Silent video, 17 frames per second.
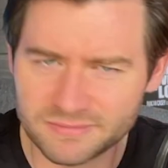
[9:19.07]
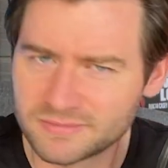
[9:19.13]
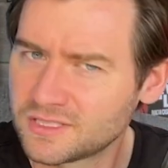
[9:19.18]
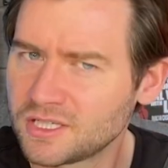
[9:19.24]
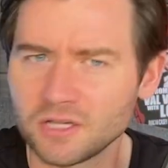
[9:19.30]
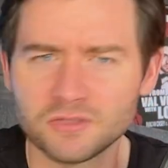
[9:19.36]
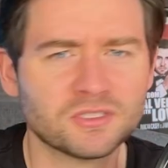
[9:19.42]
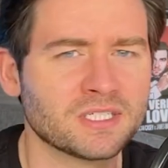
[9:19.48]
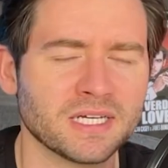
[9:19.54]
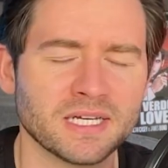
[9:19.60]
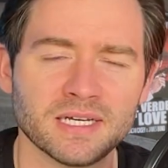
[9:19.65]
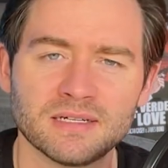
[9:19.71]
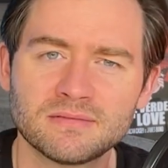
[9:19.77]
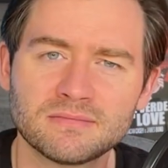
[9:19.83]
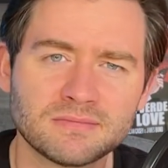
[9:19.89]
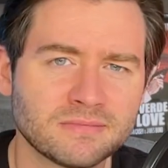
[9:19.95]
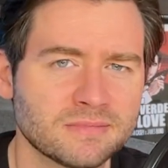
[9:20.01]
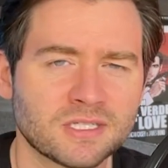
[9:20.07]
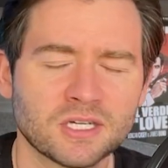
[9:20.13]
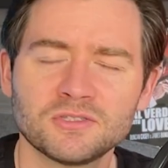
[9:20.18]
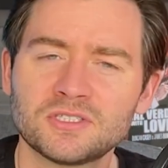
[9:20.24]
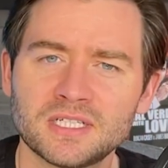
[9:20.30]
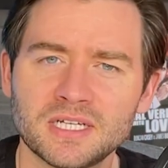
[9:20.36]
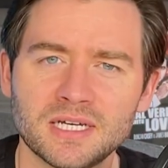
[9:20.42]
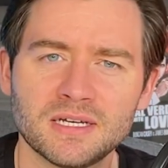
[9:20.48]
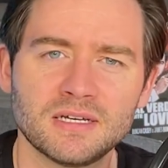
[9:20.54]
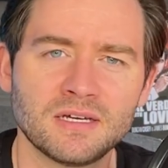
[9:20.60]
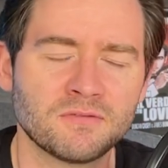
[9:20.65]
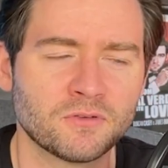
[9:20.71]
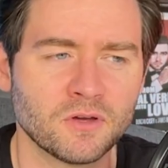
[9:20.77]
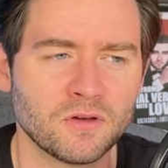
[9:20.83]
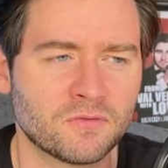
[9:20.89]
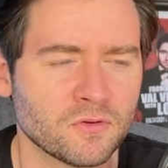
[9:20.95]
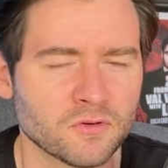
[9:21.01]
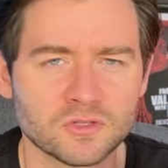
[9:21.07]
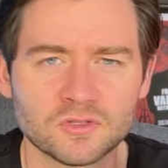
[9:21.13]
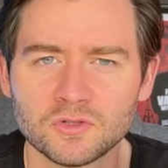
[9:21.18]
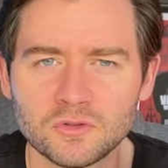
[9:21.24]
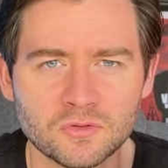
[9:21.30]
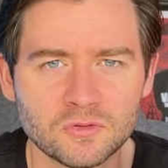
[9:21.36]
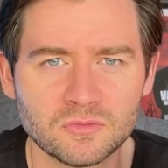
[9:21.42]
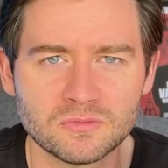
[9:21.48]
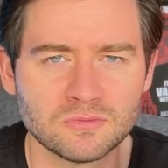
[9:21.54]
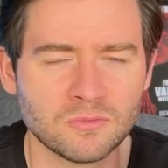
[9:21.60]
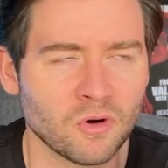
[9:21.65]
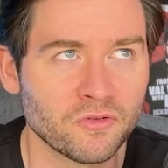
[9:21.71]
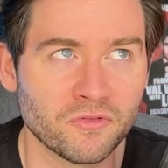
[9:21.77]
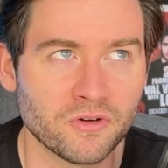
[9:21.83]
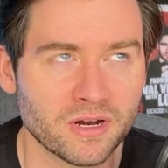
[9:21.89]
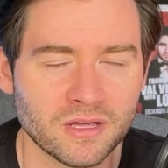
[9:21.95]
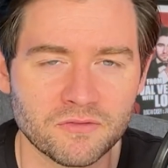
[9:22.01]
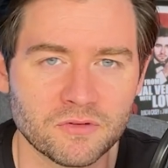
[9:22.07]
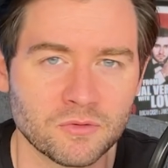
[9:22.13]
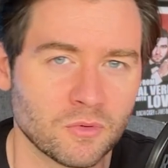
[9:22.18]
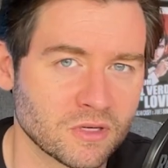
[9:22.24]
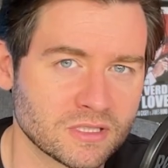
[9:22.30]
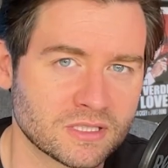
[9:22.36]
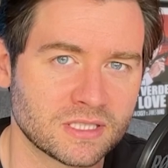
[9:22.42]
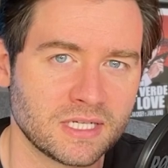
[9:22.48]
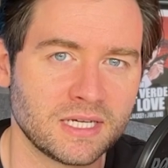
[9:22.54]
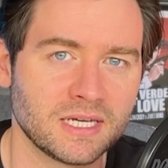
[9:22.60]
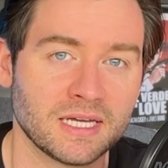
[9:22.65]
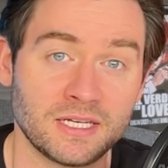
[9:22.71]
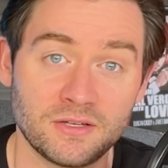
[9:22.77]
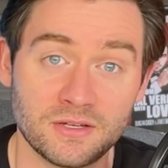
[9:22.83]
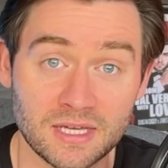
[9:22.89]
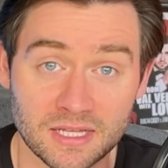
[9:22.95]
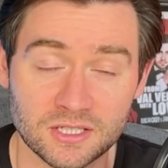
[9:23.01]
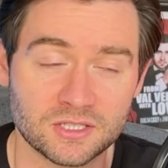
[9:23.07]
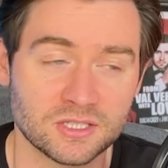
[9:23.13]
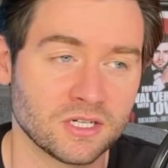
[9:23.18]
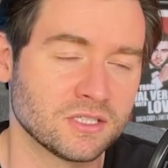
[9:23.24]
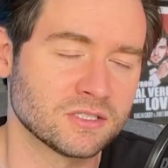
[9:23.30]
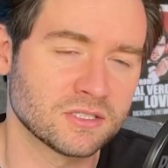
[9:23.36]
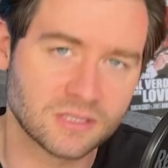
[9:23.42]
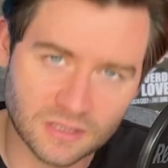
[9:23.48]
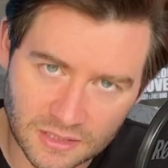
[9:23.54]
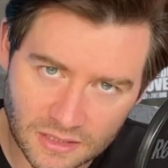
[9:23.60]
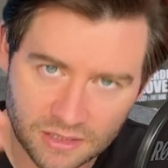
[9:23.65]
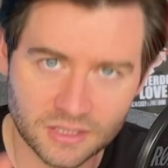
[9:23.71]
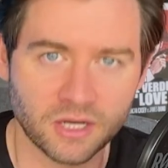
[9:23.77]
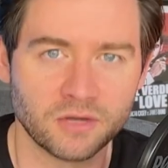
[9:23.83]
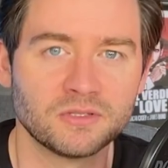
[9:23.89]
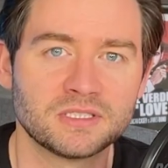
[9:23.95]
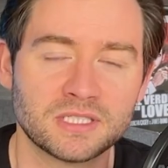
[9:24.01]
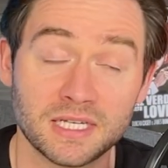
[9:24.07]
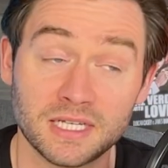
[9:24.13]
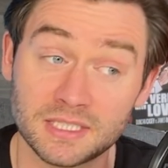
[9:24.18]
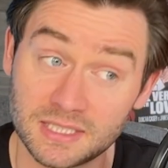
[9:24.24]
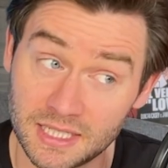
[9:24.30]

Go see it. If you're at all wondering if you want to see it and you get the chance, go and see it.